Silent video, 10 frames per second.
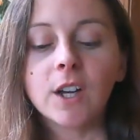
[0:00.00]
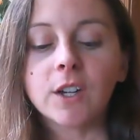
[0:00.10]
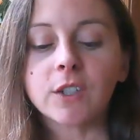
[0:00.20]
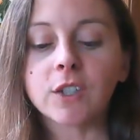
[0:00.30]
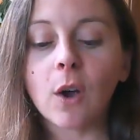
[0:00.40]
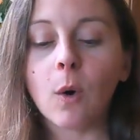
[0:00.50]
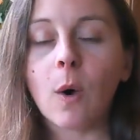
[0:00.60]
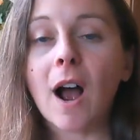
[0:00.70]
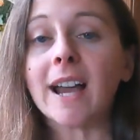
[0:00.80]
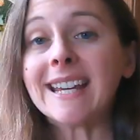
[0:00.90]

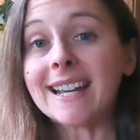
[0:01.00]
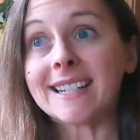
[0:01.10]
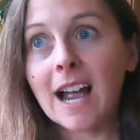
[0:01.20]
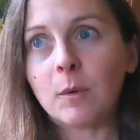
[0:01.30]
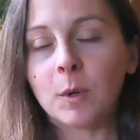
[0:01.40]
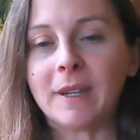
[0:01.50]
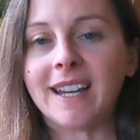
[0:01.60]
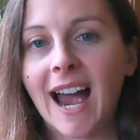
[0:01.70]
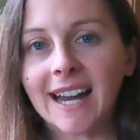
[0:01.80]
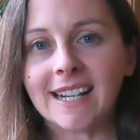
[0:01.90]
So, yes, I will be
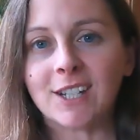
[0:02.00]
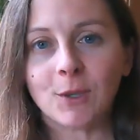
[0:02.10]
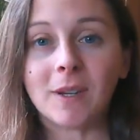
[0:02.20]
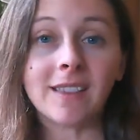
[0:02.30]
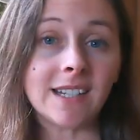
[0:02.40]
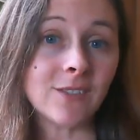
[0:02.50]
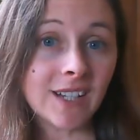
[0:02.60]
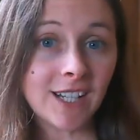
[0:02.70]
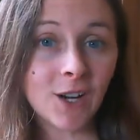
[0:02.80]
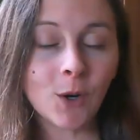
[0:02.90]
guiding you in these
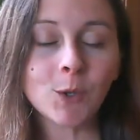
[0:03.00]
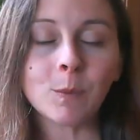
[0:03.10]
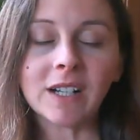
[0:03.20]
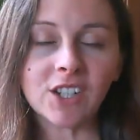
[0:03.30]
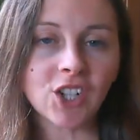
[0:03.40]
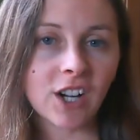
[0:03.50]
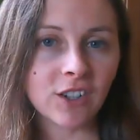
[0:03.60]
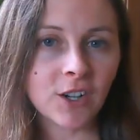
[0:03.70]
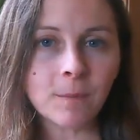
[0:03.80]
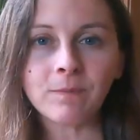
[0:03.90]
videos, but in
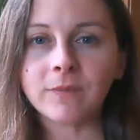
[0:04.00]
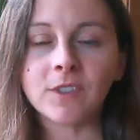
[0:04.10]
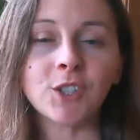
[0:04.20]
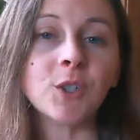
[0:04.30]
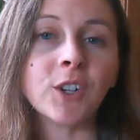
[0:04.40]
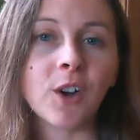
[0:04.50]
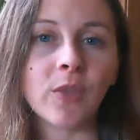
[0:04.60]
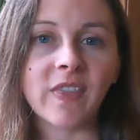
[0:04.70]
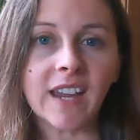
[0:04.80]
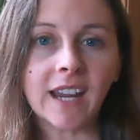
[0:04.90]
general, do your
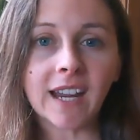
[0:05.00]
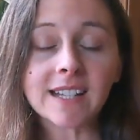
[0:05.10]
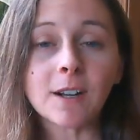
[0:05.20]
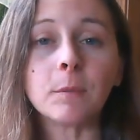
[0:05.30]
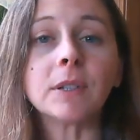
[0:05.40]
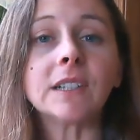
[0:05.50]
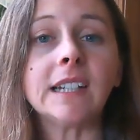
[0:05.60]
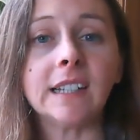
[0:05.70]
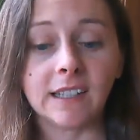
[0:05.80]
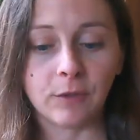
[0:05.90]
own thing. It's
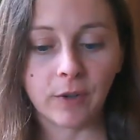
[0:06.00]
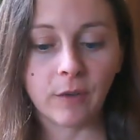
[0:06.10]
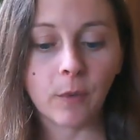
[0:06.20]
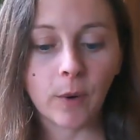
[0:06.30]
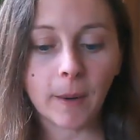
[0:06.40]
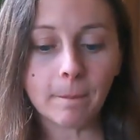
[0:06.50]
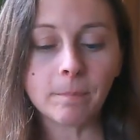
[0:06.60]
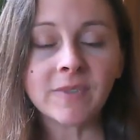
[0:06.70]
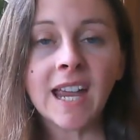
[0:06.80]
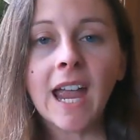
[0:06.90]
completely freeform.
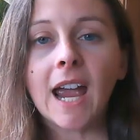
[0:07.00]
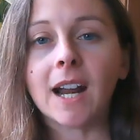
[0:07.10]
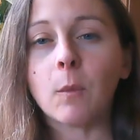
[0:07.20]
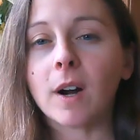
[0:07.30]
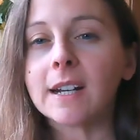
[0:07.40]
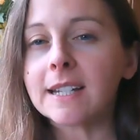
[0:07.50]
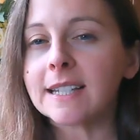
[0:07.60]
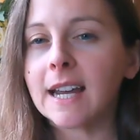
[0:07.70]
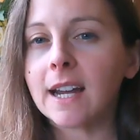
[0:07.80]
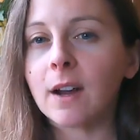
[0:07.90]
And I wanted to
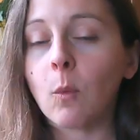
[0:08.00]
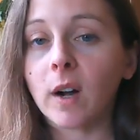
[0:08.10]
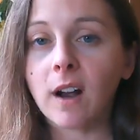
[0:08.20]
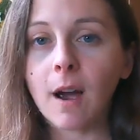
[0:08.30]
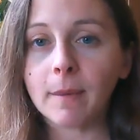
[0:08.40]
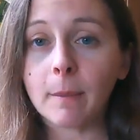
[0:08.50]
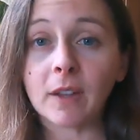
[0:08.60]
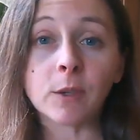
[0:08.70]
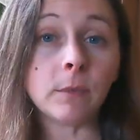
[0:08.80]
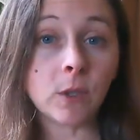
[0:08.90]
say one comment
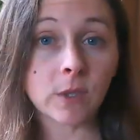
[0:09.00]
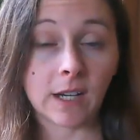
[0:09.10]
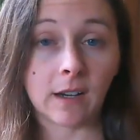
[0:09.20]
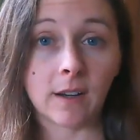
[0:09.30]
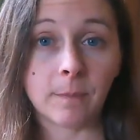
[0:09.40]
about the music.